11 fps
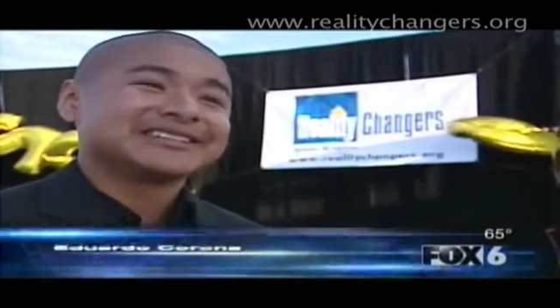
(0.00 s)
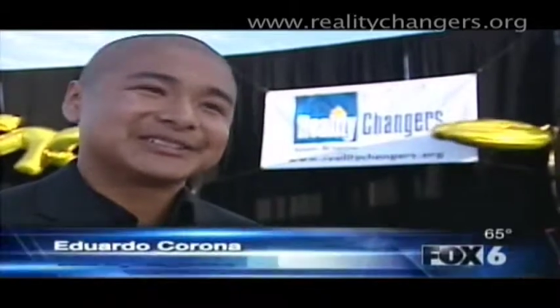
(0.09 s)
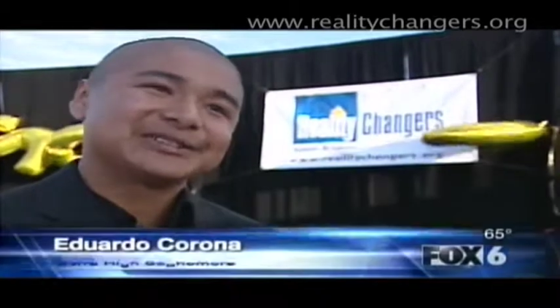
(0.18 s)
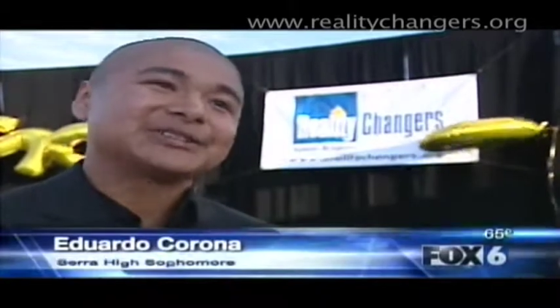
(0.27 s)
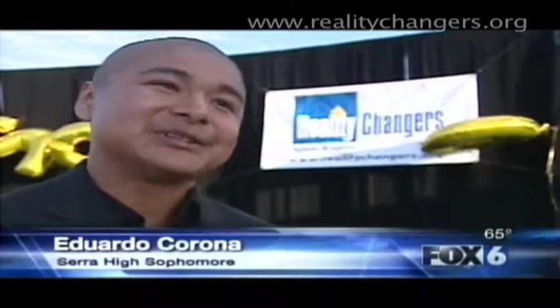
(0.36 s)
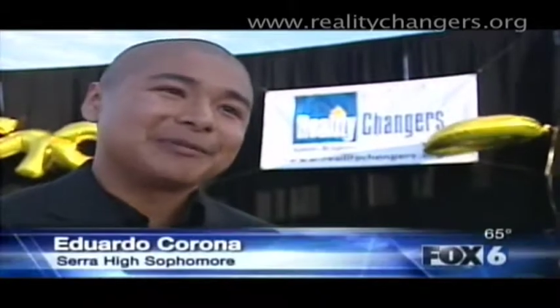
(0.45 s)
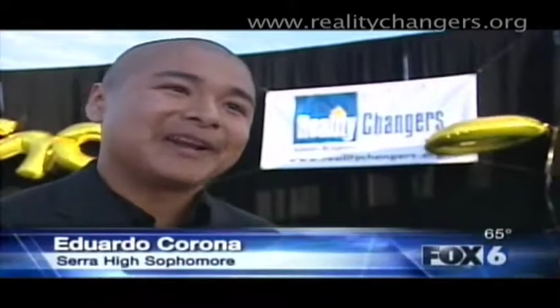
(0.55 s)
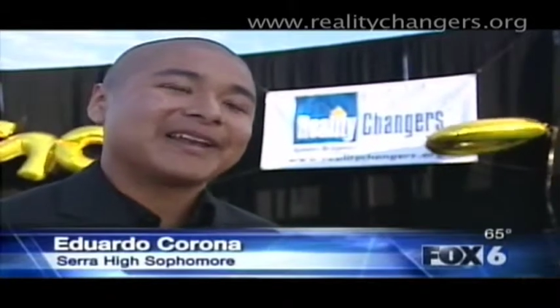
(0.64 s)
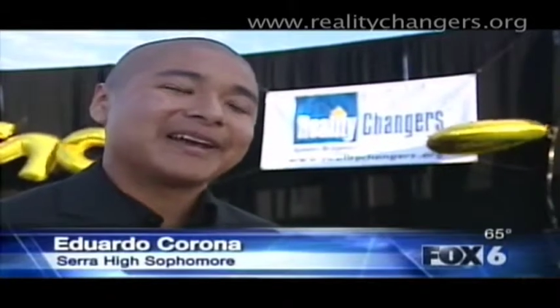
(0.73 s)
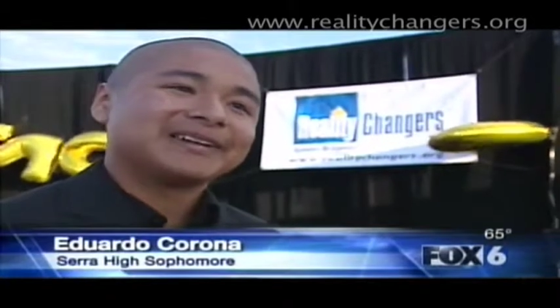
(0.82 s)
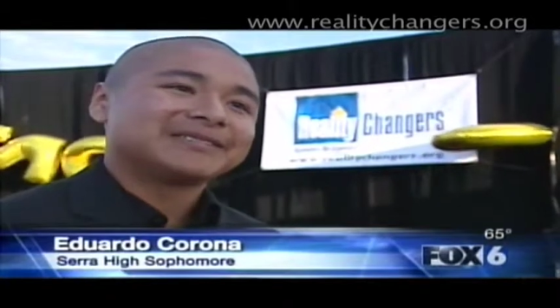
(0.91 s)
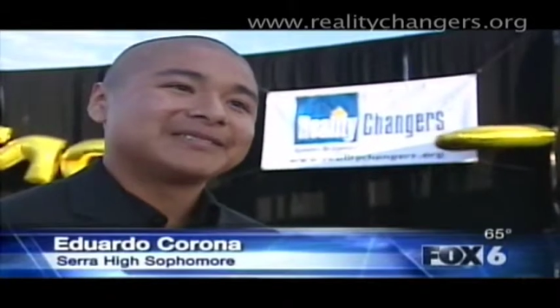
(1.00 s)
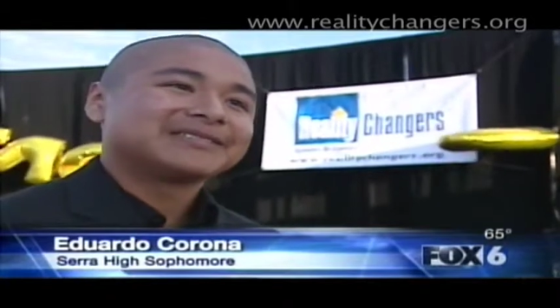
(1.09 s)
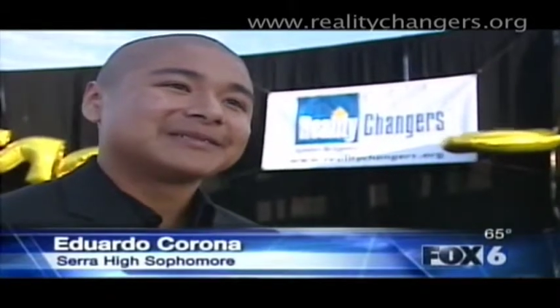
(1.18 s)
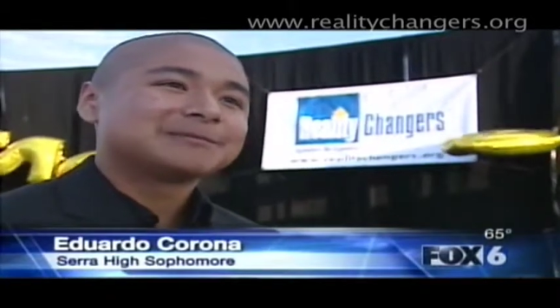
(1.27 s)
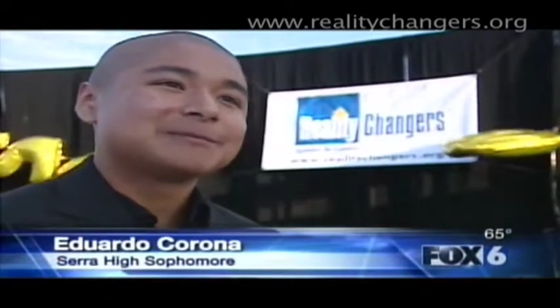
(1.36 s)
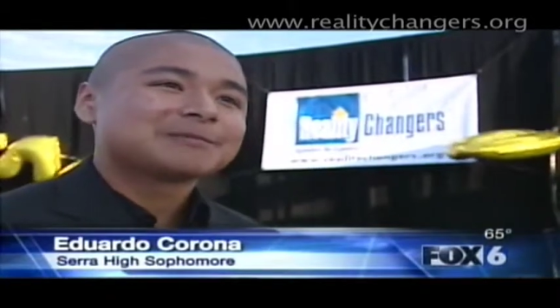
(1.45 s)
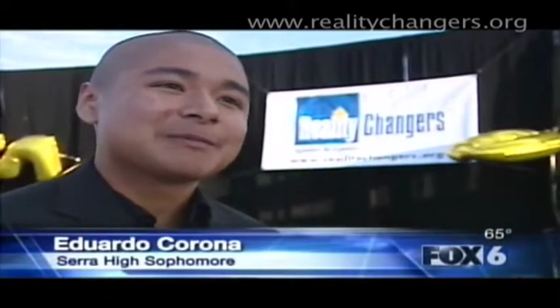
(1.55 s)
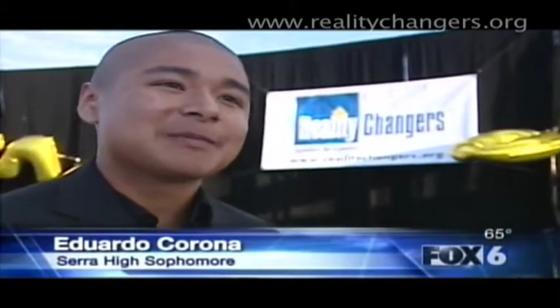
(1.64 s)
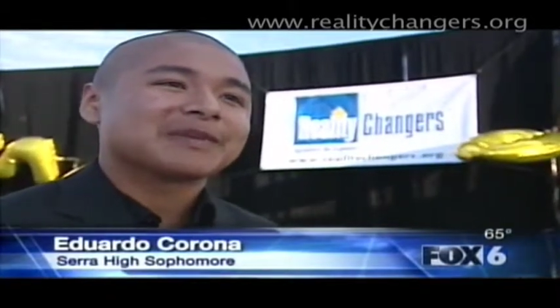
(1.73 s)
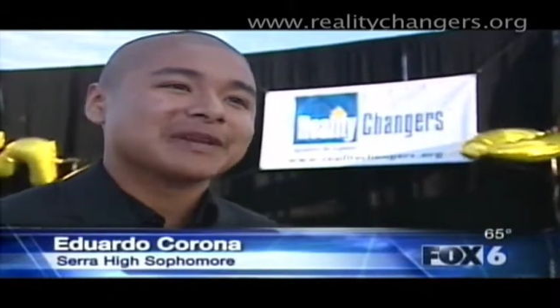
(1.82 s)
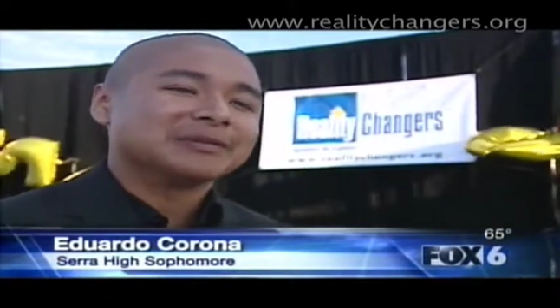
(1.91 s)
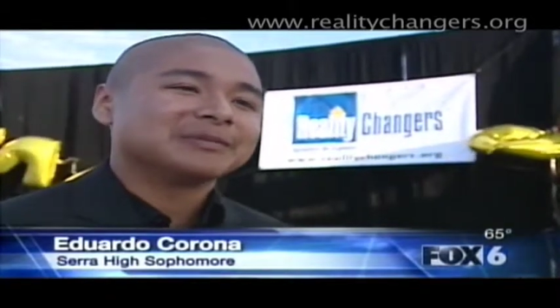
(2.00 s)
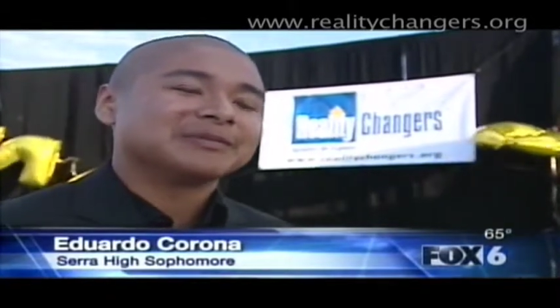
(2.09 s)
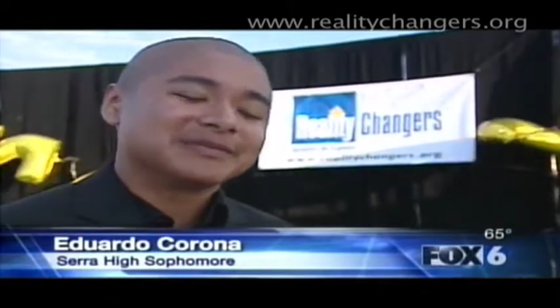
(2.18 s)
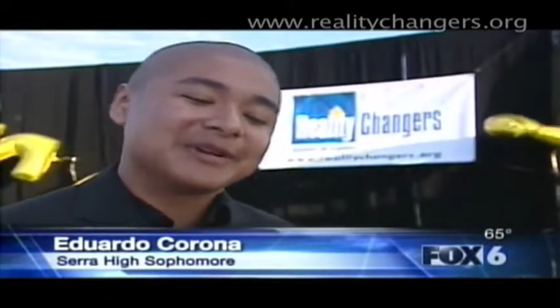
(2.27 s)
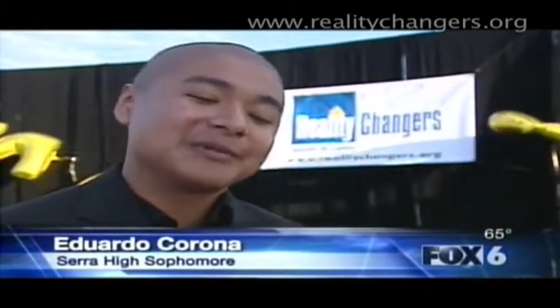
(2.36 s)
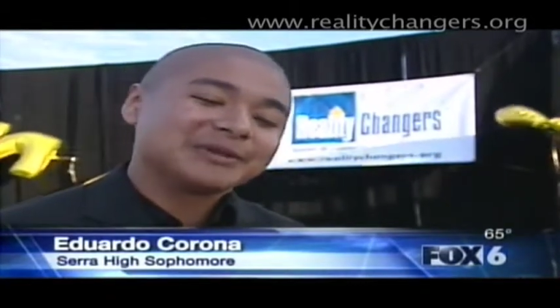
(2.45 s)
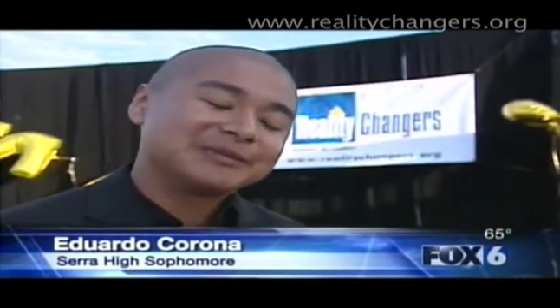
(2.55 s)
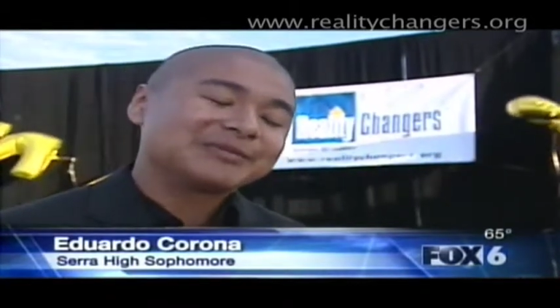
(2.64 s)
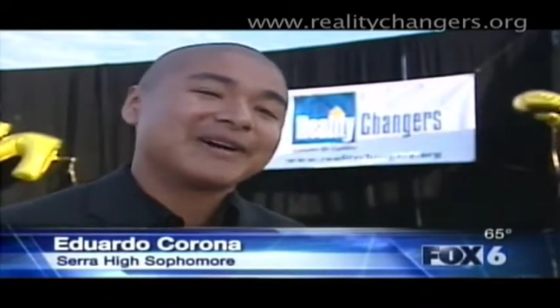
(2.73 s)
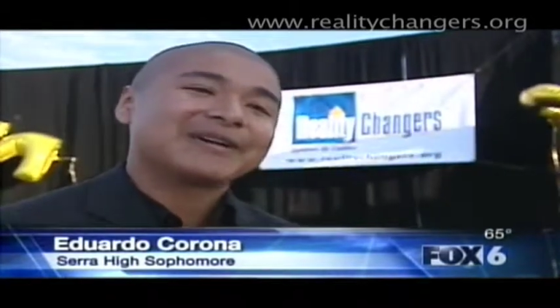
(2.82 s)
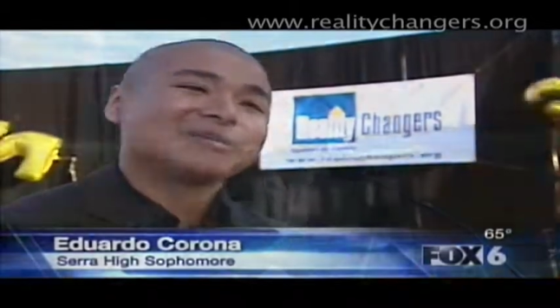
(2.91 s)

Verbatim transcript: Corona faced up to six years in a juvenile